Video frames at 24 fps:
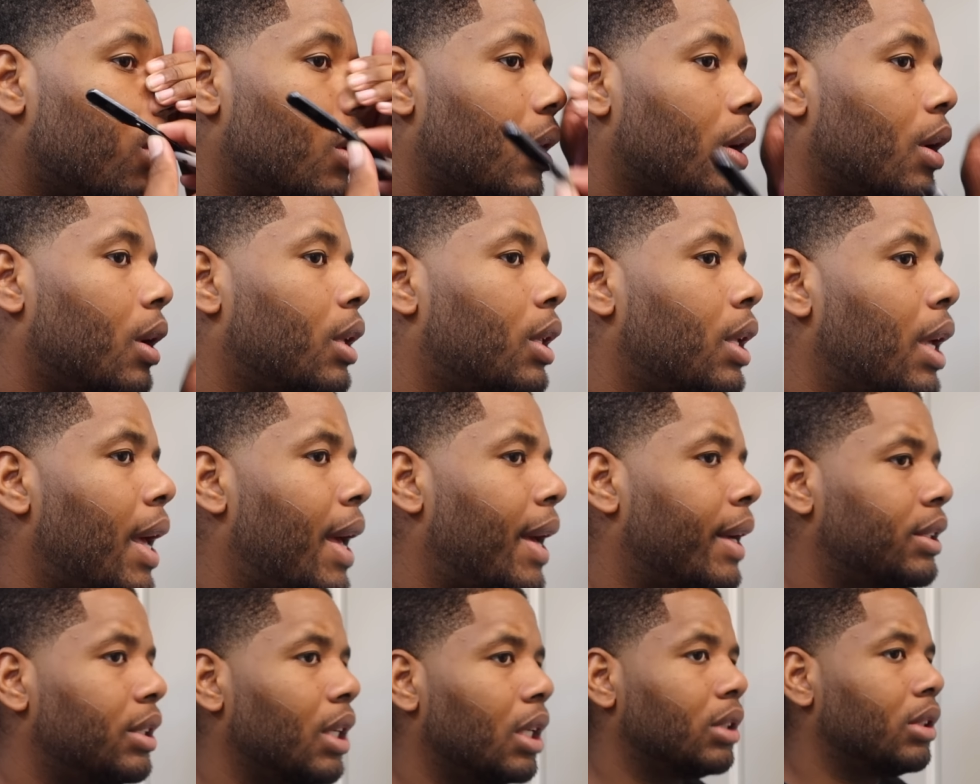Get the
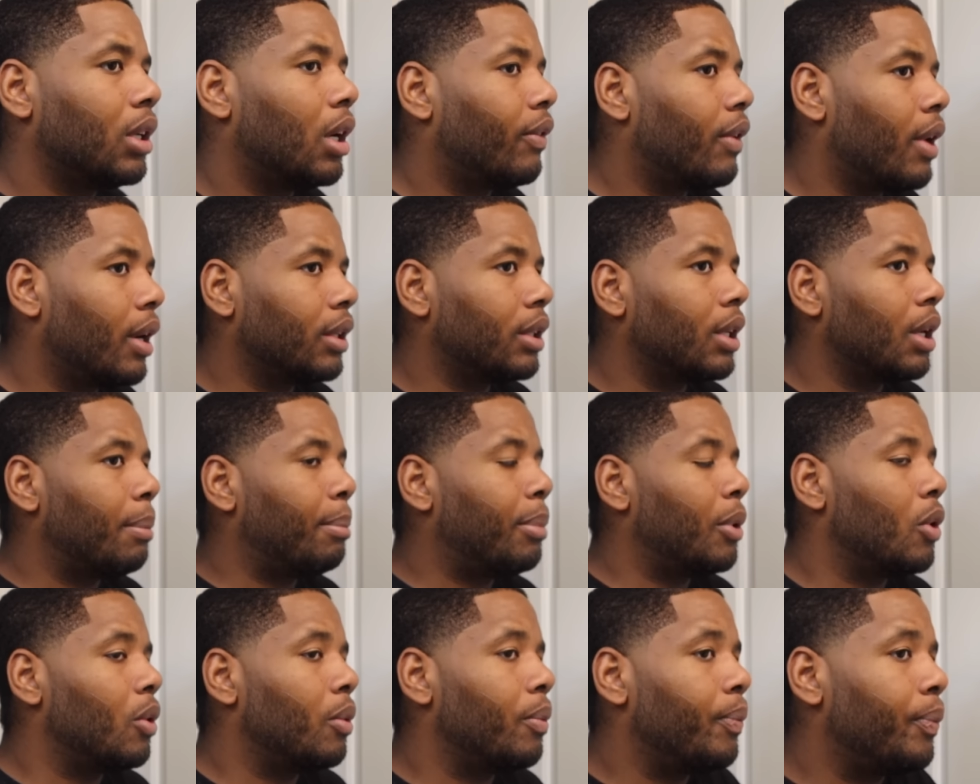excess off right there,
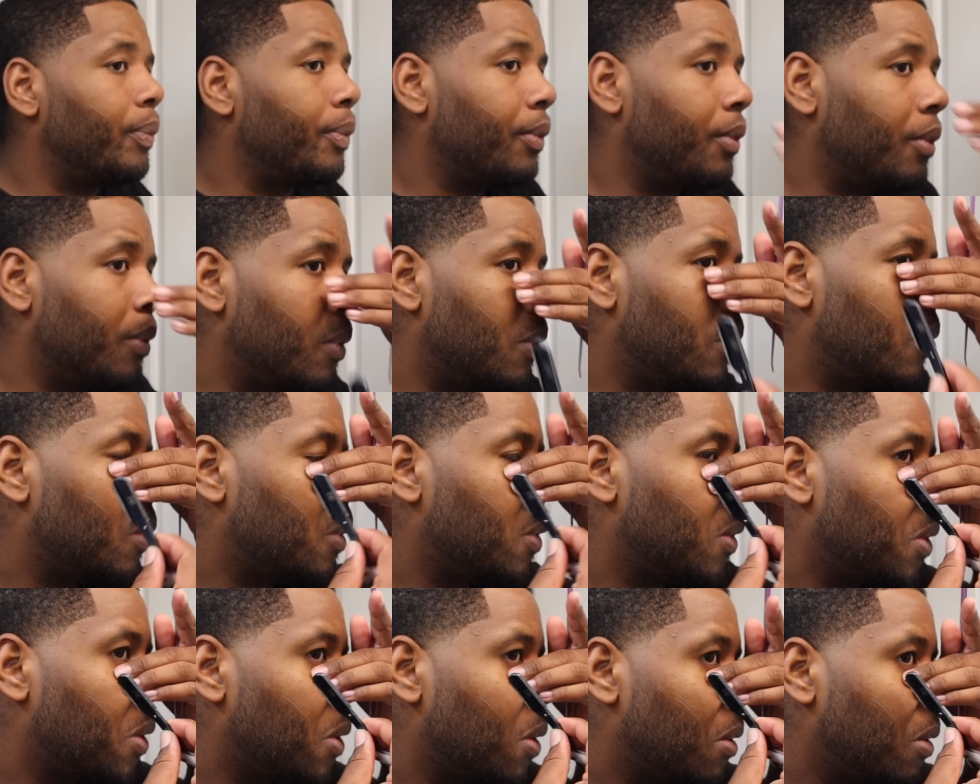boom.
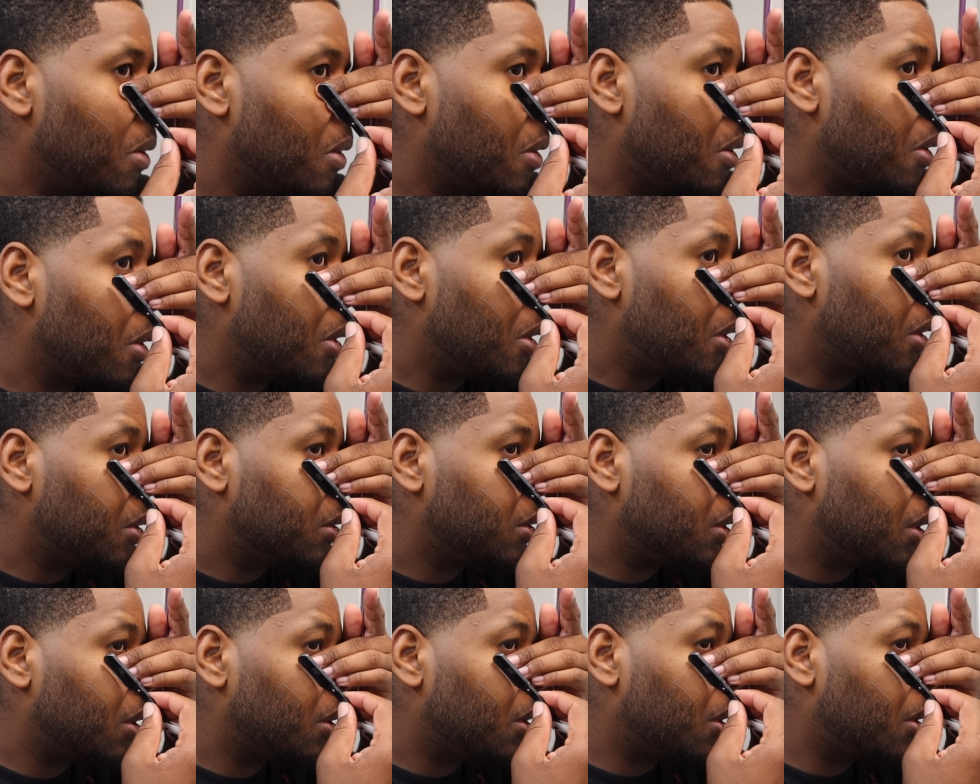
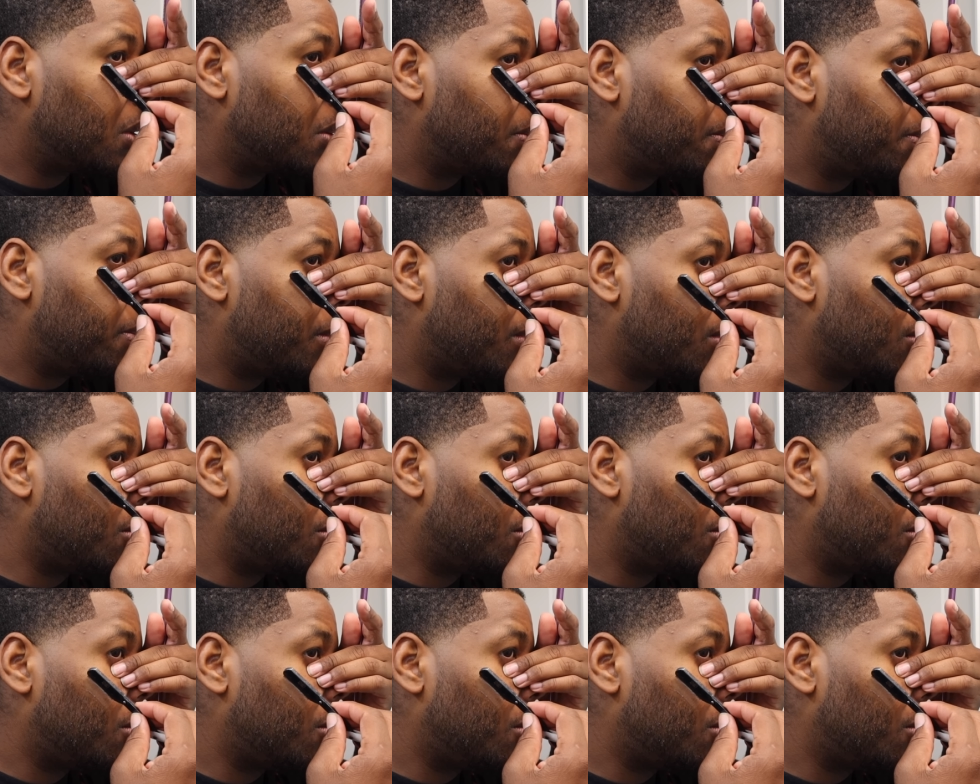Same thing, pull